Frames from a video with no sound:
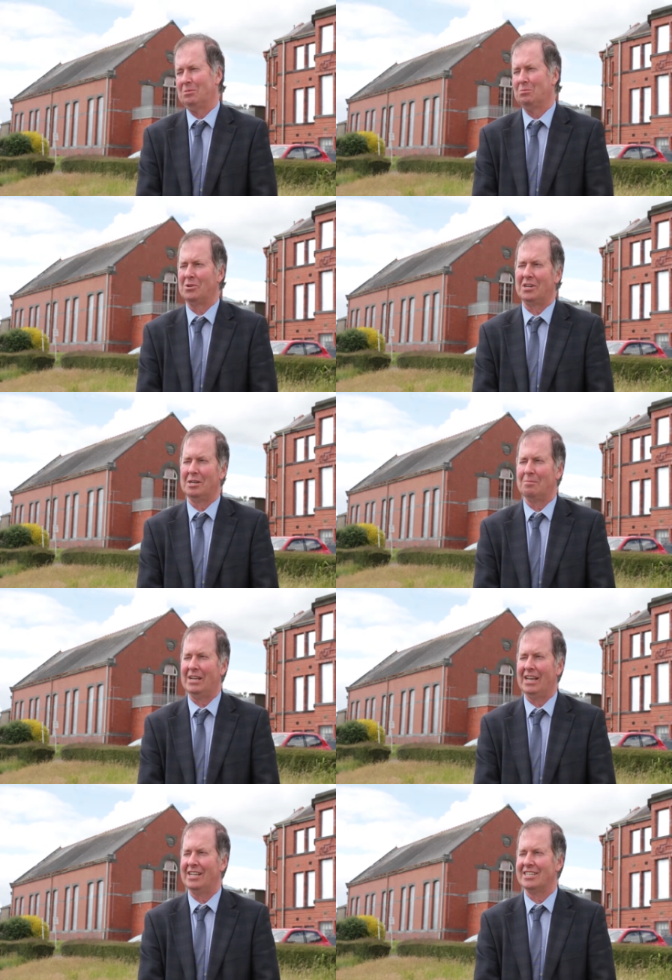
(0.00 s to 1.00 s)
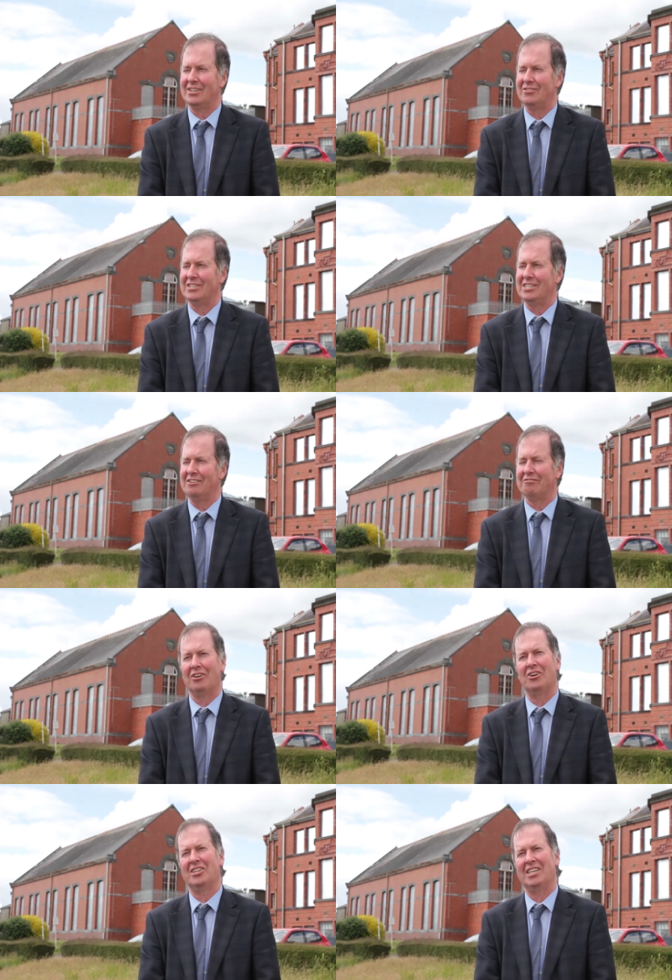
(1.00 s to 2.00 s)
been working in the mental health services nearly
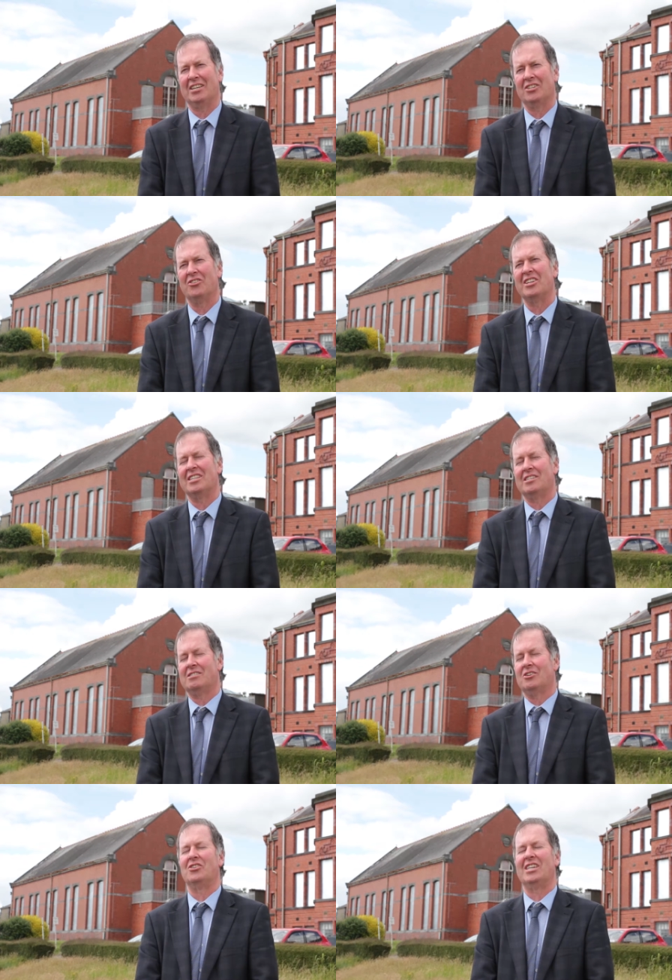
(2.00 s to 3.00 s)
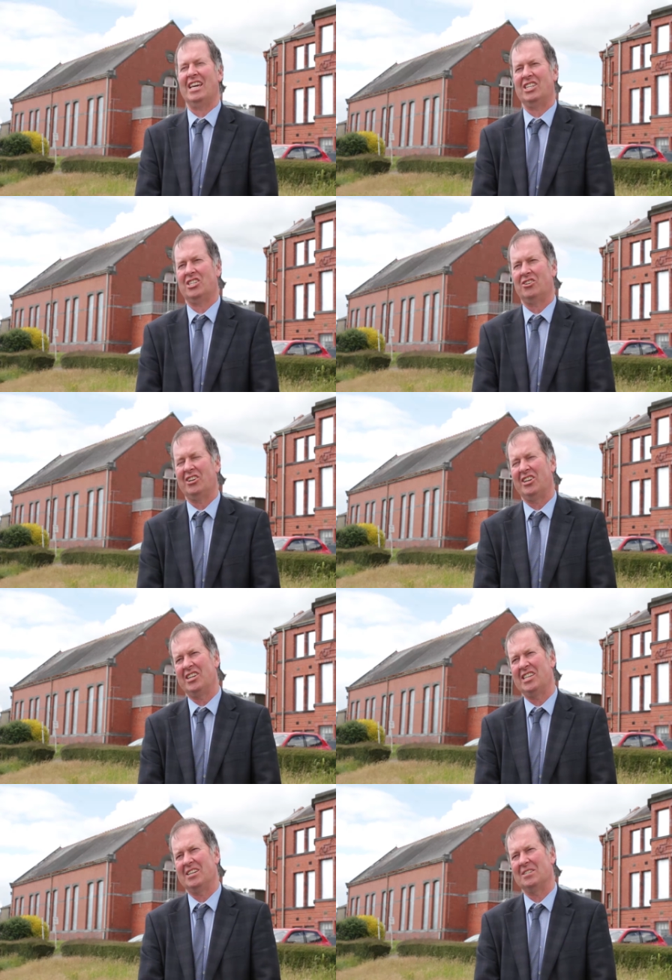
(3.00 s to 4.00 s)
forty, thirty, thirty-eight,
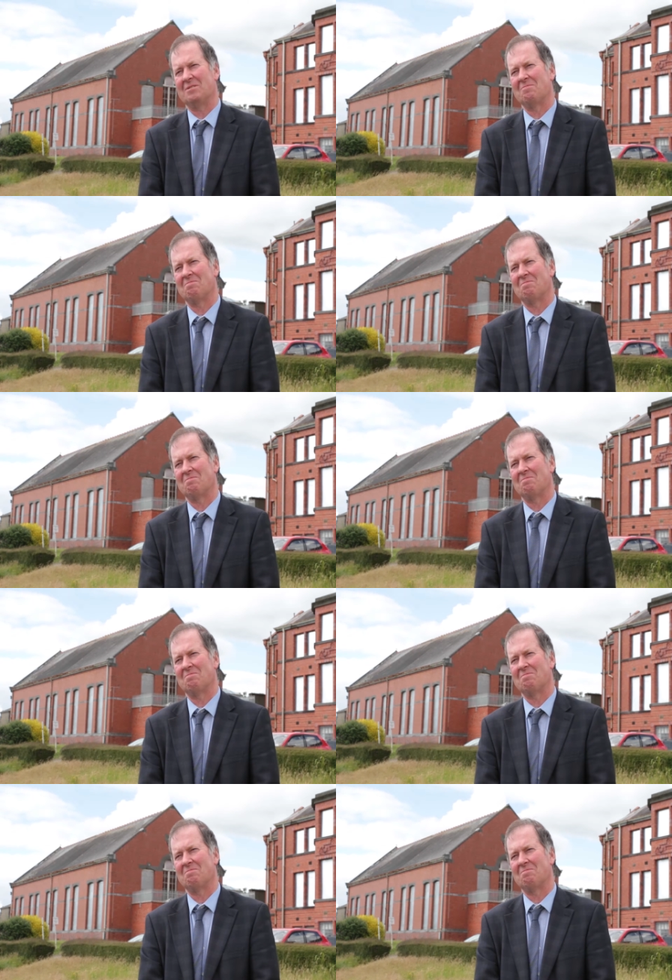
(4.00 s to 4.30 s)
thirty-nine years.